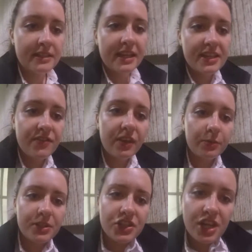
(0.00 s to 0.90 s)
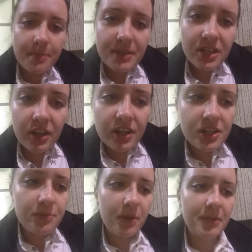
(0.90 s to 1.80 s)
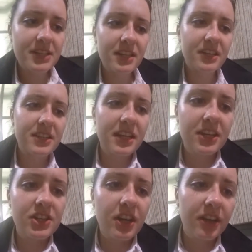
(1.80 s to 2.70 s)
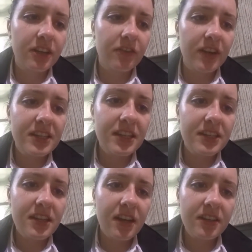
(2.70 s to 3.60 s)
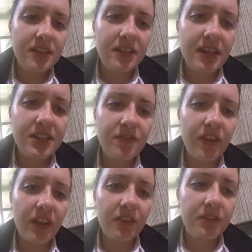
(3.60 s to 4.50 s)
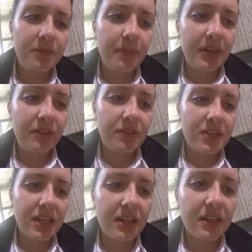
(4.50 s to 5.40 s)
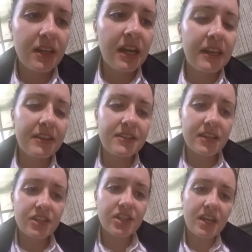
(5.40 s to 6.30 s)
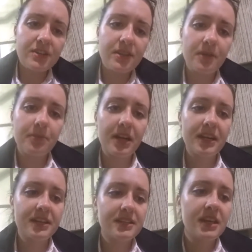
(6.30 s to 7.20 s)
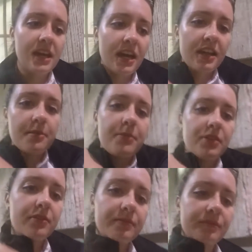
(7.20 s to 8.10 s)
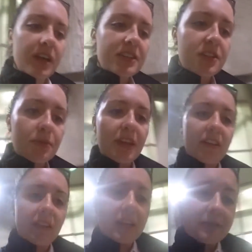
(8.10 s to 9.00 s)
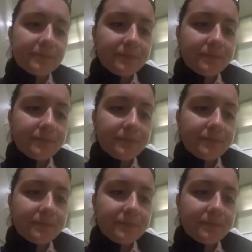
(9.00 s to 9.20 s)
Days filled with cheap and tarnished moments succeed each other. Restless and haunted nights follow in bitter routine. The sun shines without brightness, and the moon rises without light.